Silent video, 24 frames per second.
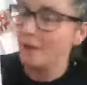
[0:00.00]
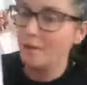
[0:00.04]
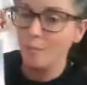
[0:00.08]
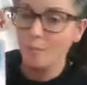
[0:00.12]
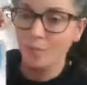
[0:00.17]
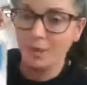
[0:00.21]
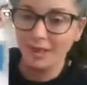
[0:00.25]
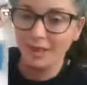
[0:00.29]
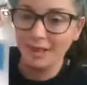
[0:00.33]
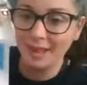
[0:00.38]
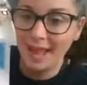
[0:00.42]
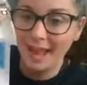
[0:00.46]

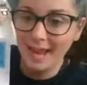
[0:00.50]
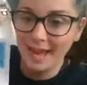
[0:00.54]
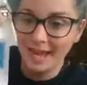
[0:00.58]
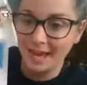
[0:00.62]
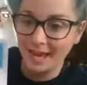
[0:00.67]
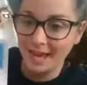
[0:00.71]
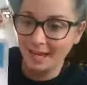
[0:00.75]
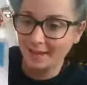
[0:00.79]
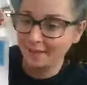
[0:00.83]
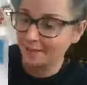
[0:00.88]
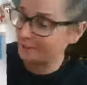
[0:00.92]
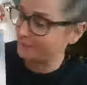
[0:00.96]

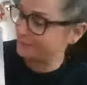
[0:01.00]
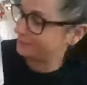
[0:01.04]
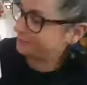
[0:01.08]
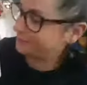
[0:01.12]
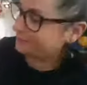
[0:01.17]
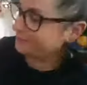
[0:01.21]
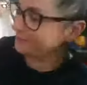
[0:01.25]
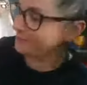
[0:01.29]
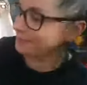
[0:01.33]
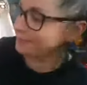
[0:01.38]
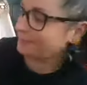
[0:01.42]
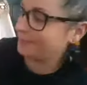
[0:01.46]
Playing.
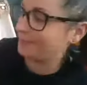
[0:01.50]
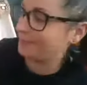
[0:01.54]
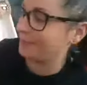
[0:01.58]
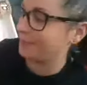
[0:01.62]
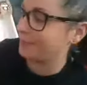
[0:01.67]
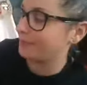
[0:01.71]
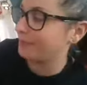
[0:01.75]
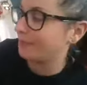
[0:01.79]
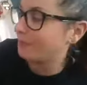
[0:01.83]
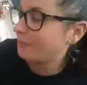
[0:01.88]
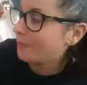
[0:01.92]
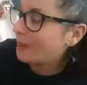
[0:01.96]

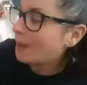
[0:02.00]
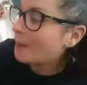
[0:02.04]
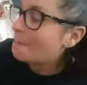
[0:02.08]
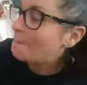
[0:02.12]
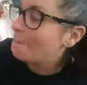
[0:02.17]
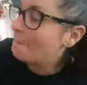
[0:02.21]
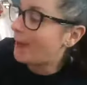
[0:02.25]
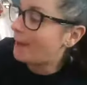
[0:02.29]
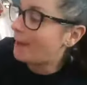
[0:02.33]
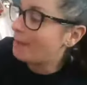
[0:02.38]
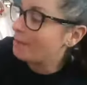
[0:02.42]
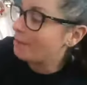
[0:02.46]

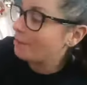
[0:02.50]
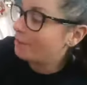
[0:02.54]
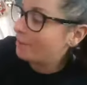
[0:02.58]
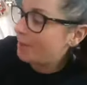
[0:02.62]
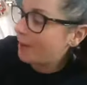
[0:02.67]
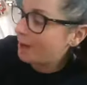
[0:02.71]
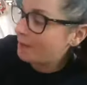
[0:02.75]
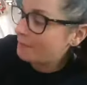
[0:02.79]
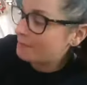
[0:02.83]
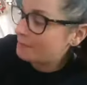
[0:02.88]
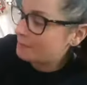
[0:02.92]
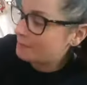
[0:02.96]
Beth
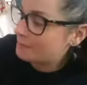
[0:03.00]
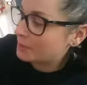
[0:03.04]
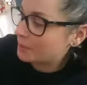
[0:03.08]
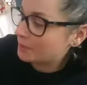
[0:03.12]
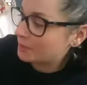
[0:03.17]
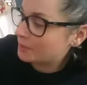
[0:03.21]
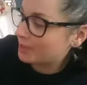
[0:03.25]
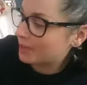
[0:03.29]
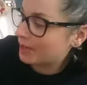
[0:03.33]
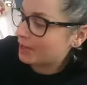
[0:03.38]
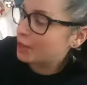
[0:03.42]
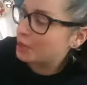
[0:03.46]
loved
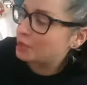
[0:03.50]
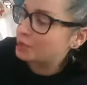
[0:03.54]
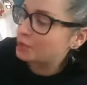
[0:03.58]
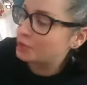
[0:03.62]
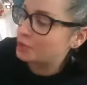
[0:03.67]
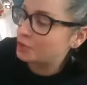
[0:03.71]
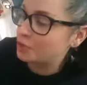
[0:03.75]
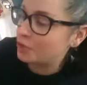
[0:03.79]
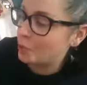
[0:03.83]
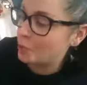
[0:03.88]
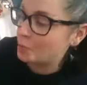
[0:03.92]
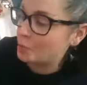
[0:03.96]
music
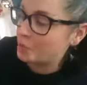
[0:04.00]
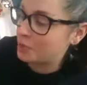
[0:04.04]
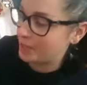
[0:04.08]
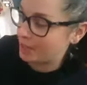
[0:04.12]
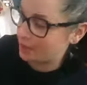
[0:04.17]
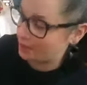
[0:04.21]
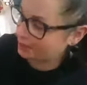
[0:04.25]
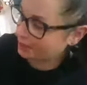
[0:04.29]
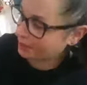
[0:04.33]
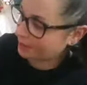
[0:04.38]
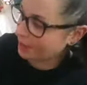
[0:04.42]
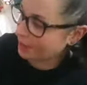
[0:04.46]
so
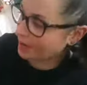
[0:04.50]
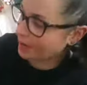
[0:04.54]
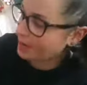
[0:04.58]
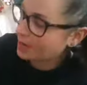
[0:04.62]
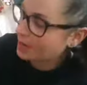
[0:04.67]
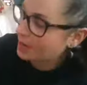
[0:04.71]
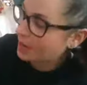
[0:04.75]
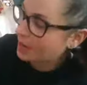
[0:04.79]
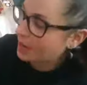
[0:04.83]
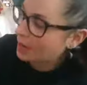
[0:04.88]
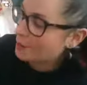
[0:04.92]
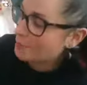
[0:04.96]
dearly
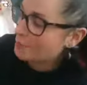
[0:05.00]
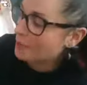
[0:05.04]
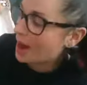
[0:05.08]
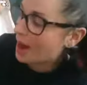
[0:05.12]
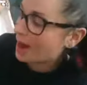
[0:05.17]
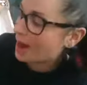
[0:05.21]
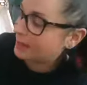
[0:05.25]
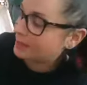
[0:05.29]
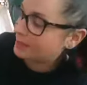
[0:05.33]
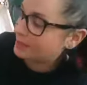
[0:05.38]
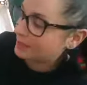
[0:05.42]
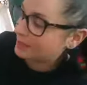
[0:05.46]
and
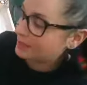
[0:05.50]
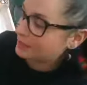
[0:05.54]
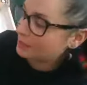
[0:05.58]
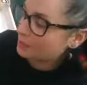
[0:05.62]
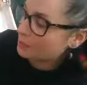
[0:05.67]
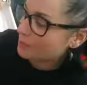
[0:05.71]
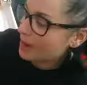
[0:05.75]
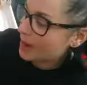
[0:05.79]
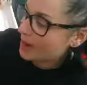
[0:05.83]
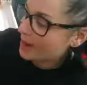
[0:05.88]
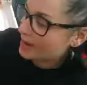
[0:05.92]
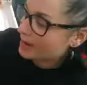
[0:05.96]
practiced
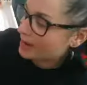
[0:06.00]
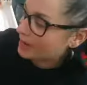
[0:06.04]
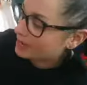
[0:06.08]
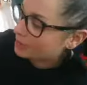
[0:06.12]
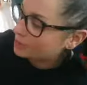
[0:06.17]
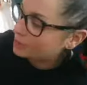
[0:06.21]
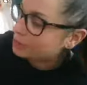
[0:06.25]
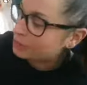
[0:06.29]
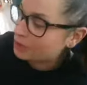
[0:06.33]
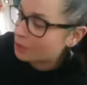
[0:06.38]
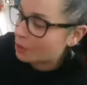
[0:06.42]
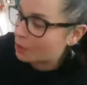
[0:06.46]
away
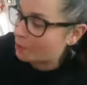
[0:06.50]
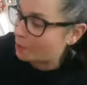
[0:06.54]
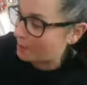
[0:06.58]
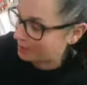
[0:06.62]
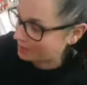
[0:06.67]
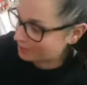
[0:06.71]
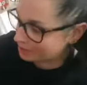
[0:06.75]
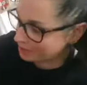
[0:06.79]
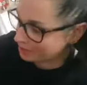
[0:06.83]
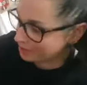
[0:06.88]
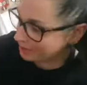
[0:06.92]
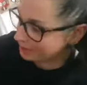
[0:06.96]
so
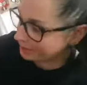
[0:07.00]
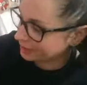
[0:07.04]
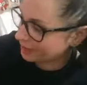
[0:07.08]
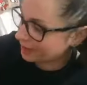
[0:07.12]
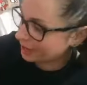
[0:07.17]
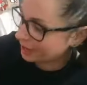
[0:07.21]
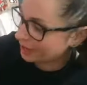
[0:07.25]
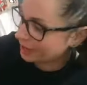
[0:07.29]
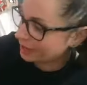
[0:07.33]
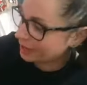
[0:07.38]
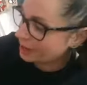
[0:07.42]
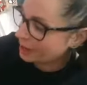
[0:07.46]

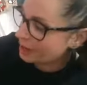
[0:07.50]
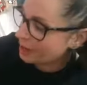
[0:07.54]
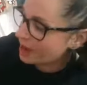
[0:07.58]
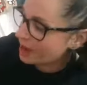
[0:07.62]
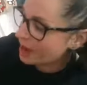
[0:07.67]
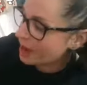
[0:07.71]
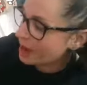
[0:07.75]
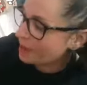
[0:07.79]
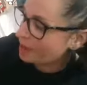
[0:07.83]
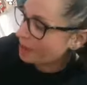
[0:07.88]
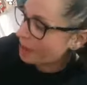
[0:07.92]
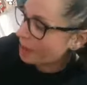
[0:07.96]
patiently
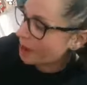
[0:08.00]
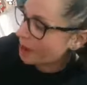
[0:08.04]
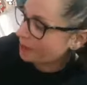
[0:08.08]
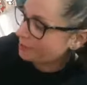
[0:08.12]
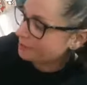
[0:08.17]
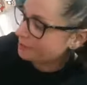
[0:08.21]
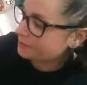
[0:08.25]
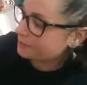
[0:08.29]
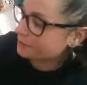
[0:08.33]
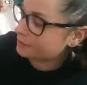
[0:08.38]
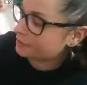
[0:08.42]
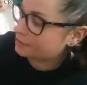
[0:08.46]
at
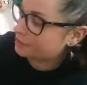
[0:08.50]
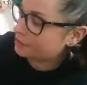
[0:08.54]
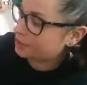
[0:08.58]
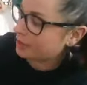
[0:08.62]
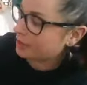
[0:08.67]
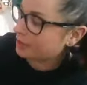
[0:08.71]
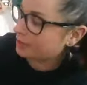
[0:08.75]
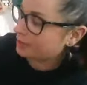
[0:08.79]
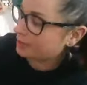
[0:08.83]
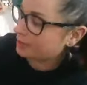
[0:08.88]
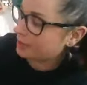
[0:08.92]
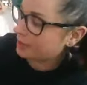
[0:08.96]
the
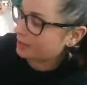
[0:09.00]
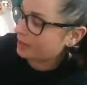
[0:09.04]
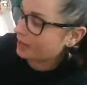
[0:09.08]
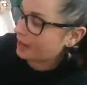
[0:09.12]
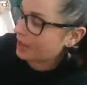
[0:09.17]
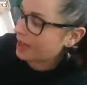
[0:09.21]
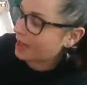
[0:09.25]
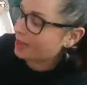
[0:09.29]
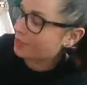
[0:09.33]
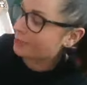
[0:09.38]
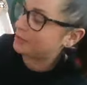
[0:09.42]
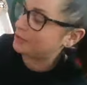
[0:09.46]

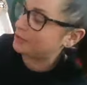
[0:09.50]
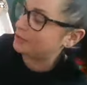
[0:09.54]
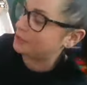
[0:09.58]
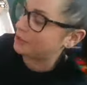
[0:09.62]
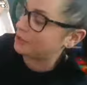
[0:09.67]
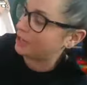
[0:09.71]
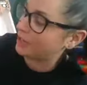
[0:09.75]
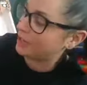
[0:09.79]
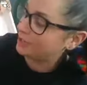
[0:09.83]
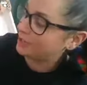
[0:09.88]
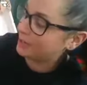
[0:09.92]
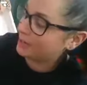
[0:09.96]

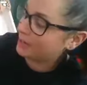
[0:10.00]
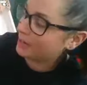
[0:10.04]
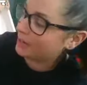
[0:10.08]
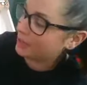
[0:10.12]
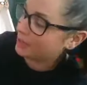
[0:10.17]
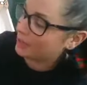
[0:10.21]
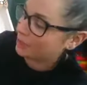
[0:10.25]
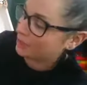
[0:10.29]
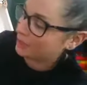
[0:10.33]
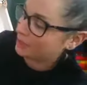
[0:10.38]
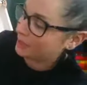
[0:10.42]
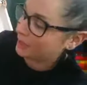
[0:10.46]
jingling
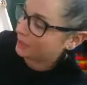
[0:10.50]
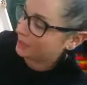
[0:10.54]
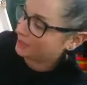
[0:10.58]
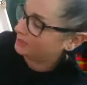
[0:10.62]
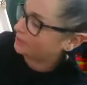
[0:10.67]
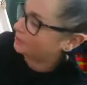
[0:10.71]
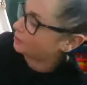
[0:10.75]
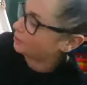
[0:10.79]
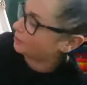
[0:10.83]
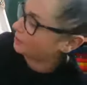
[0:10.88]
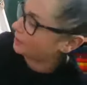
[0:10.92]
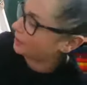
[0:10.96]
old
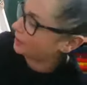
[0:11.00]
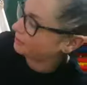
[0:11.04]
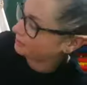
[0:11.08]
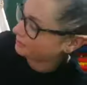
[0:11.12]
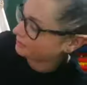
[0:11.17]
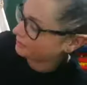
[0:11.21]
instrument.